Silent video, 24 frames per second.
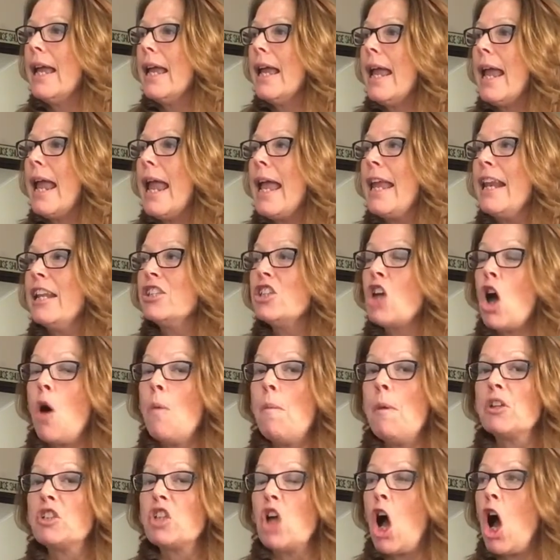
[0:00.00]
and it's
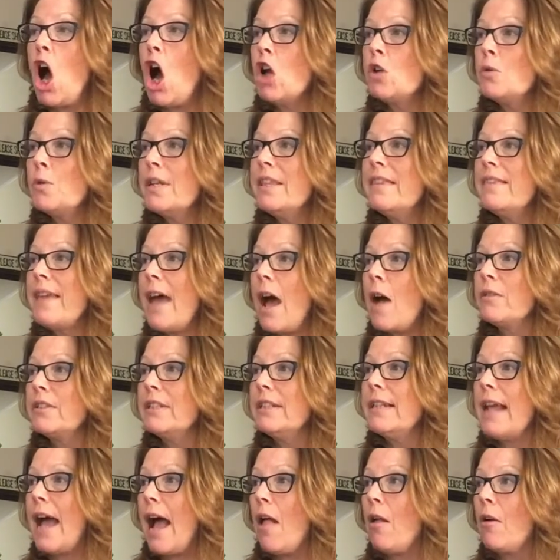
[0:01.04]
almost
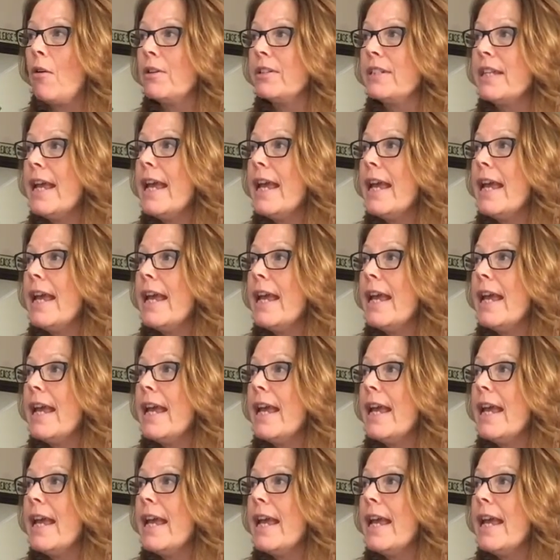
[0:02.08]
$100,000.